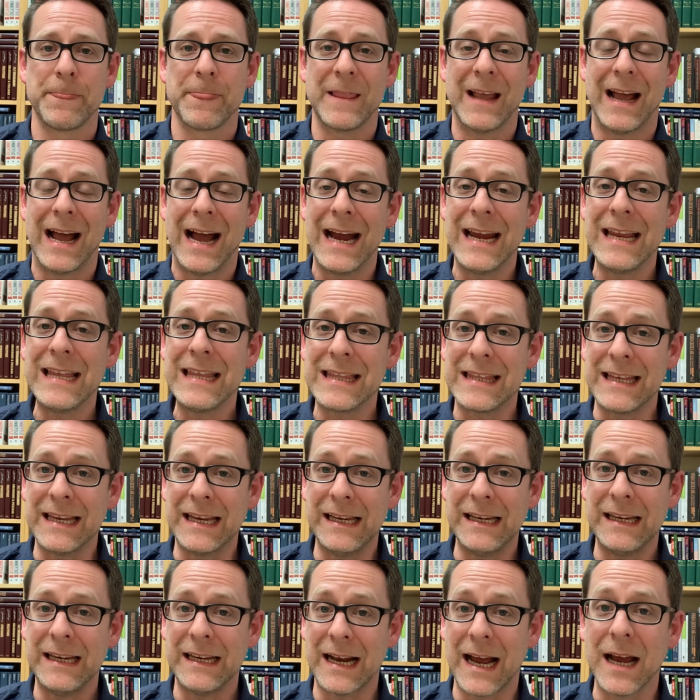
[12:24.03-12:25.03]
I
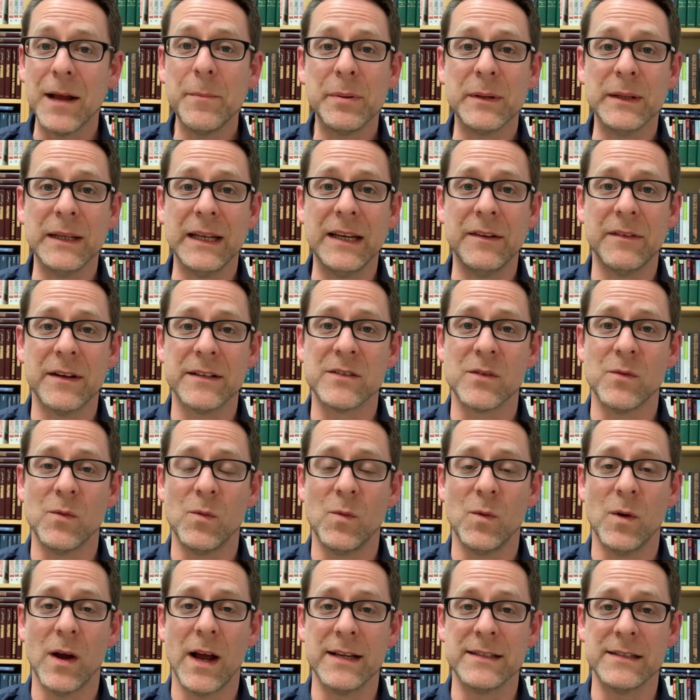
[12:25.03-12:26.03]
think and I believe
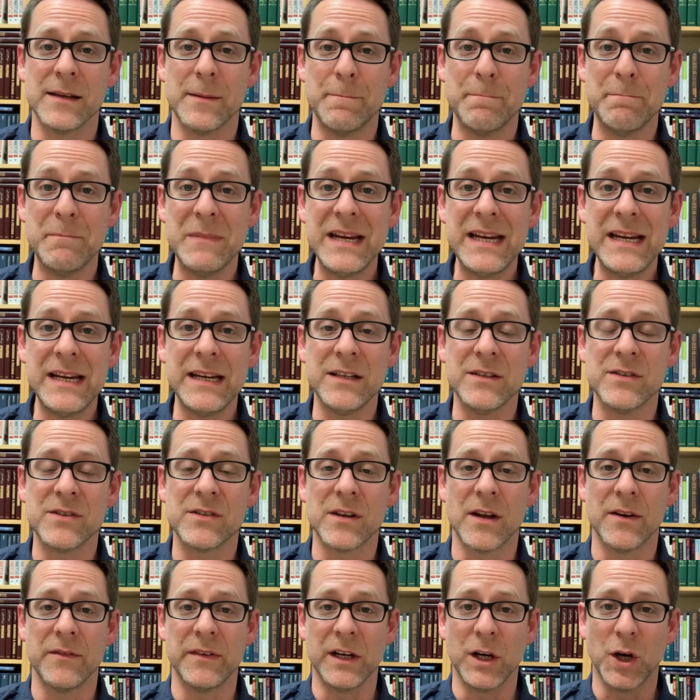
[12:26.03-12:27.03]
as a means
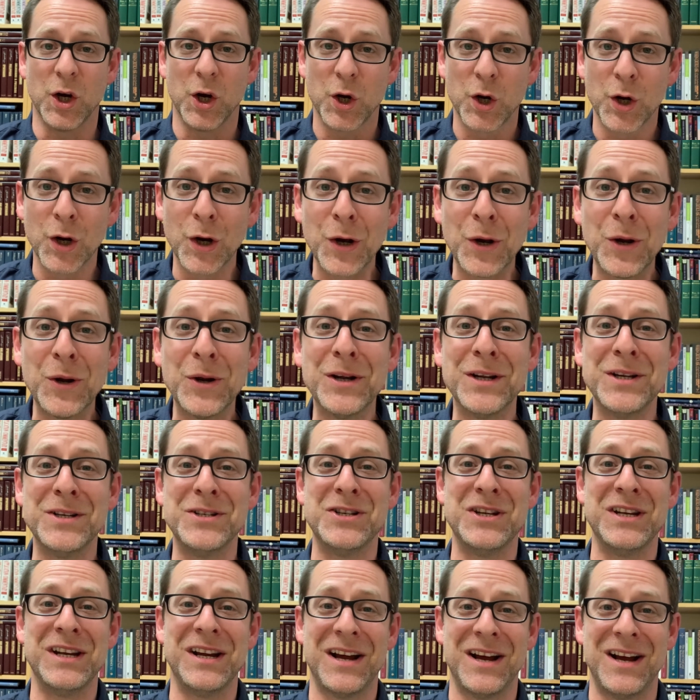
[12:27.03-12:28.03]
of
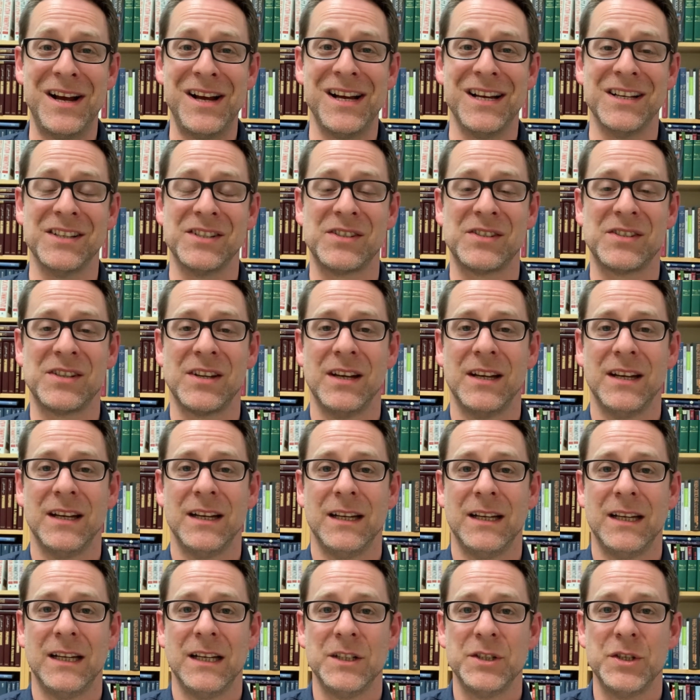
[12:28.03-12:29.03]
encouraging us
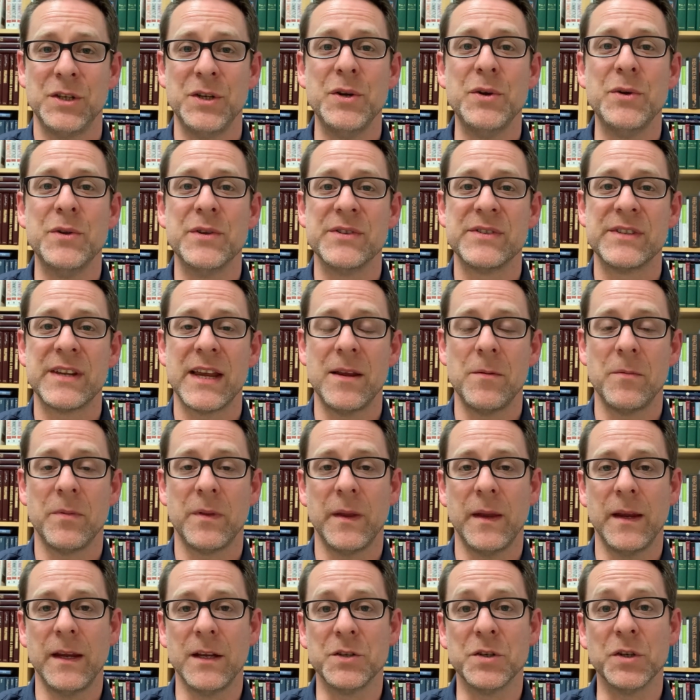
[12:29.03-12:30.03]
to do the same
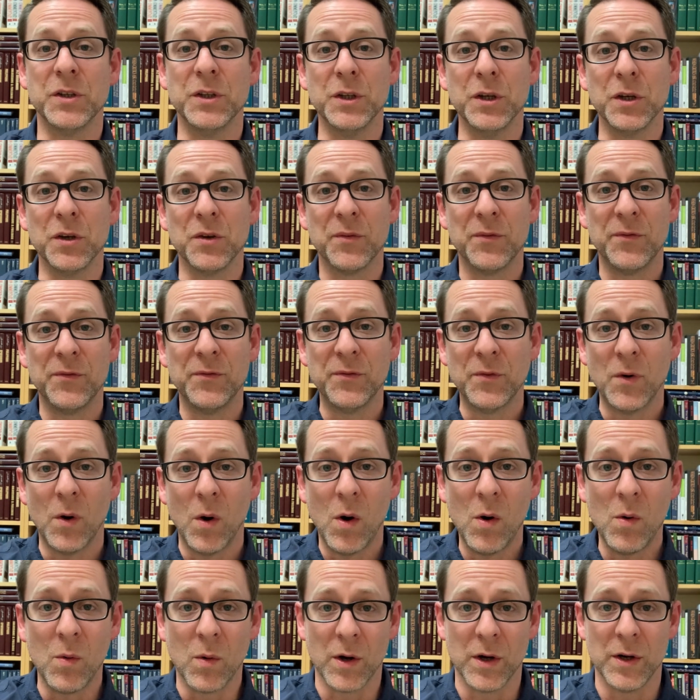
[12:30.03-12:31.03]
thing, to look
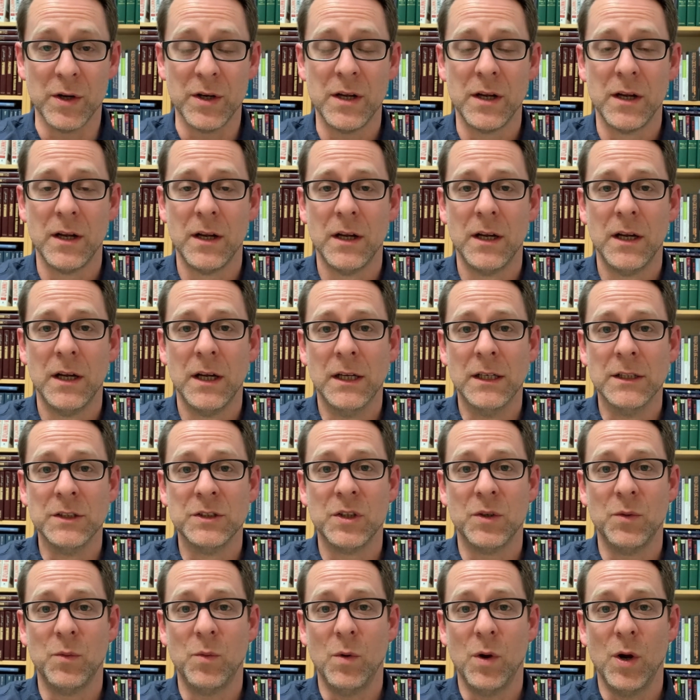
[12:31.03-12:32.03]
forward
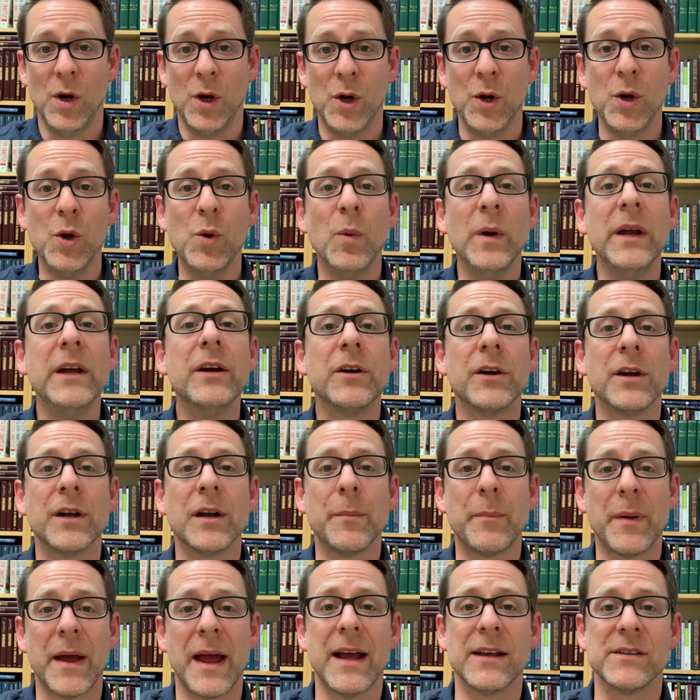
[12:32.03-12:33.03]
to who we are going to
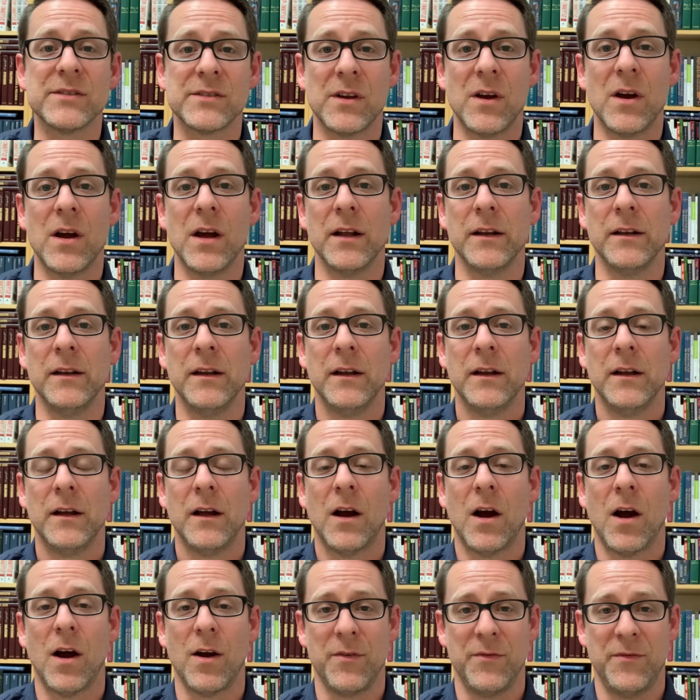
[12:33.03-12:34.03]
pass on
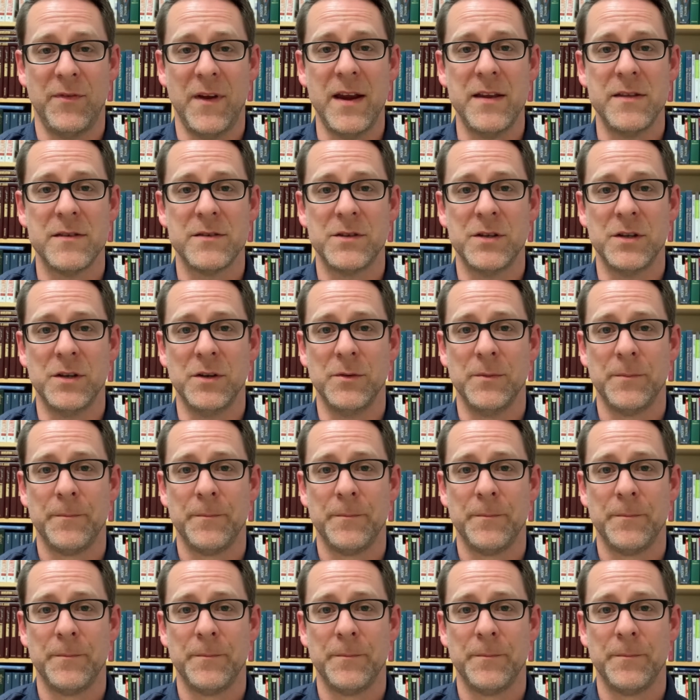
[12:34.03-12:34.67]
our faith to.